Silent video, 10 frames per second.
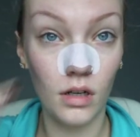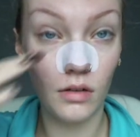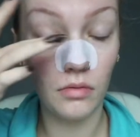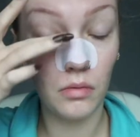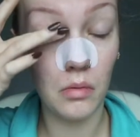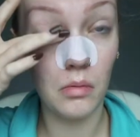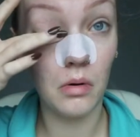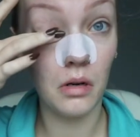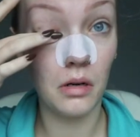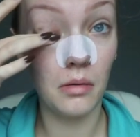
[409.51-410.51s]
I have
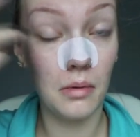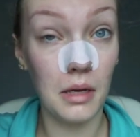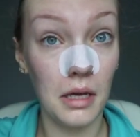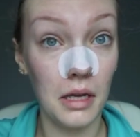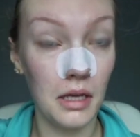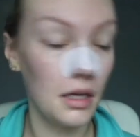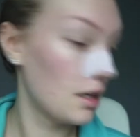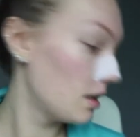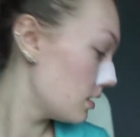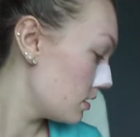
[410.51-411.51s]
water in my eye.
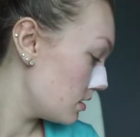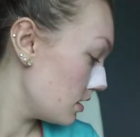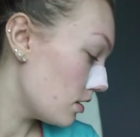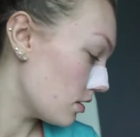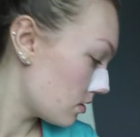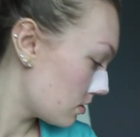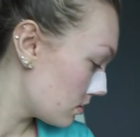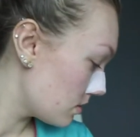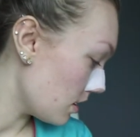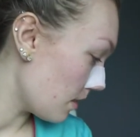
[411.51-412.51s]
Xander,
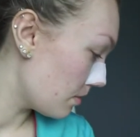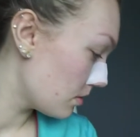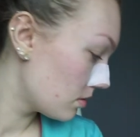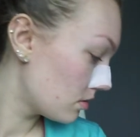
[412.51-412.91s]
stop.